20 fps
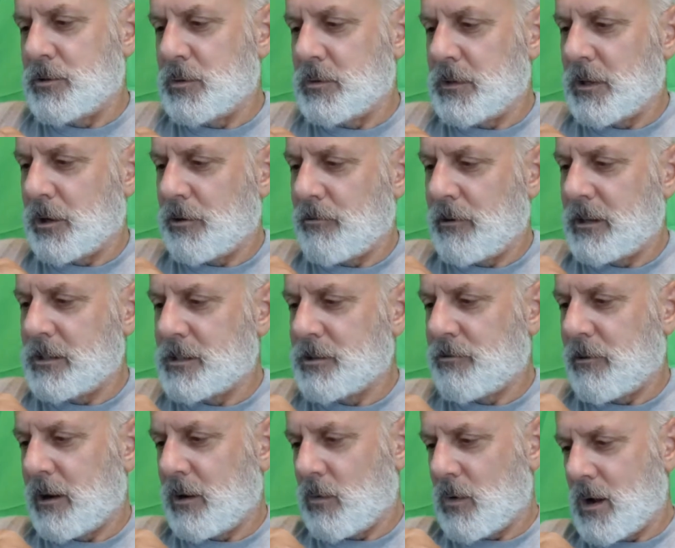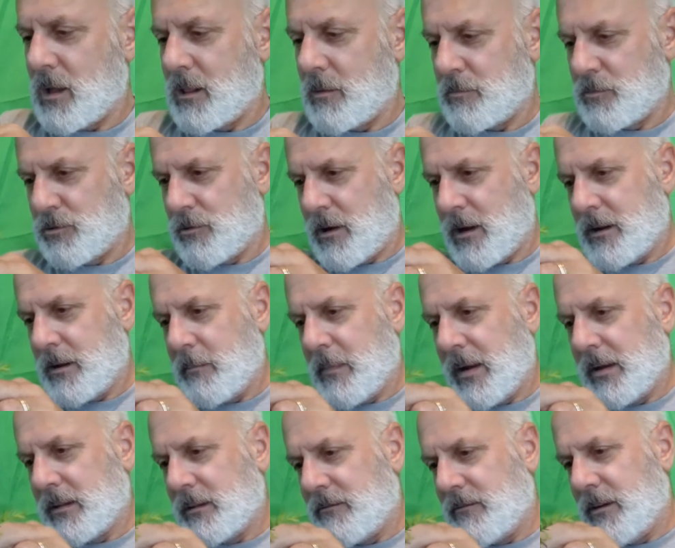with the green screen while I'm trying to
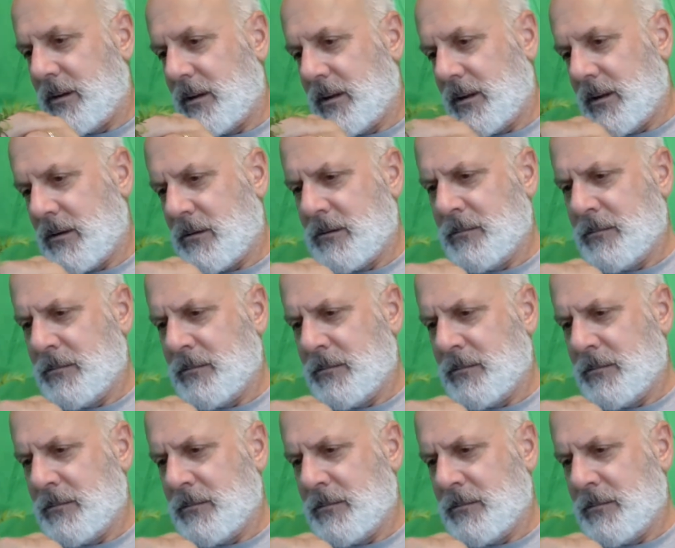make the video.